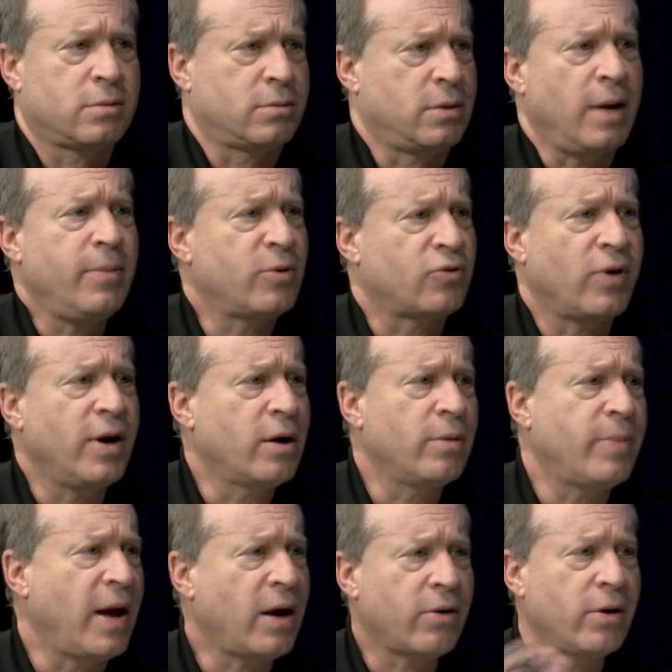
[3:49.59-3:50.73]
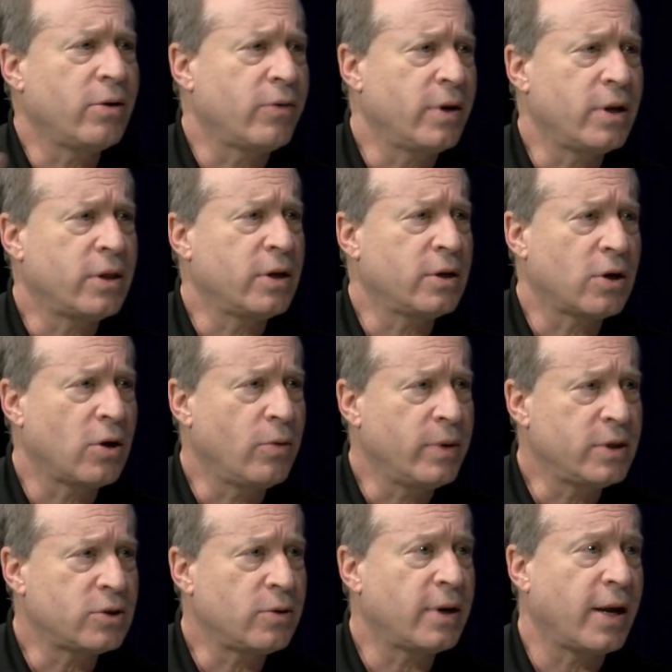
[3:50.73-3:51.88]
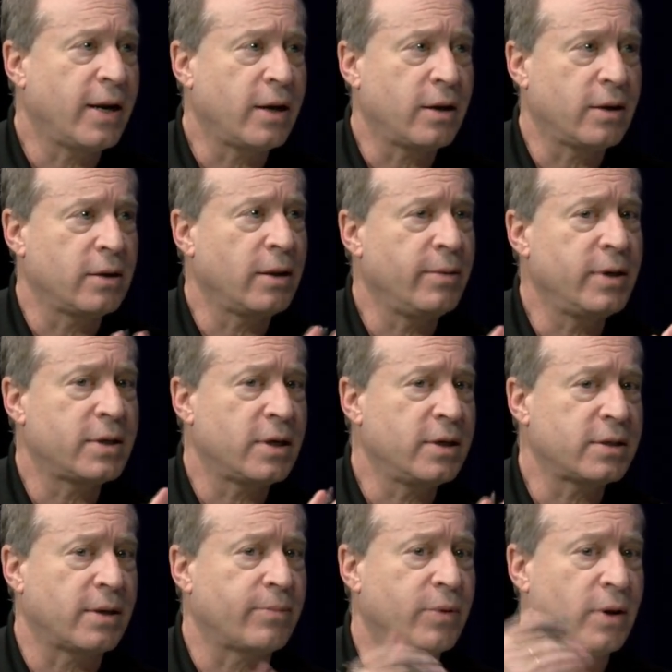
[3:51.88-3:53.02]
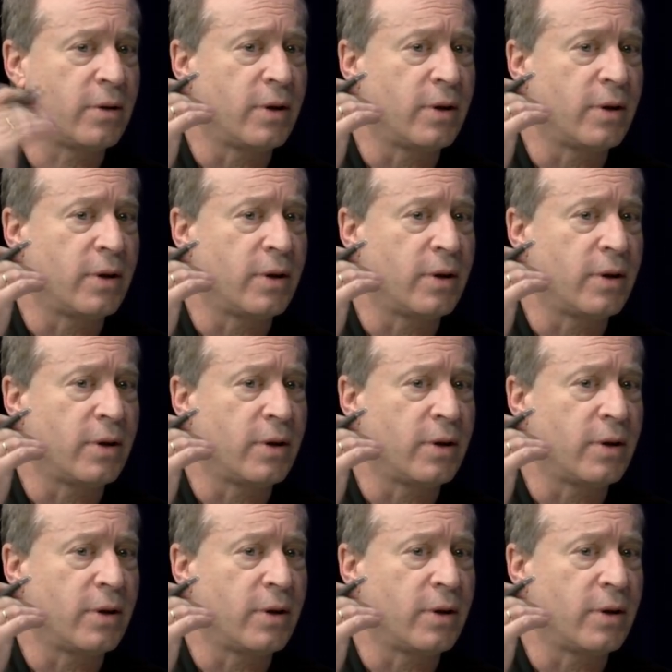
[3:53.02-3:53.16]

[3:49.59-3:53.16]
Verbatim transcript: type of training or background or anything to go into it? And, and, let me tell you something.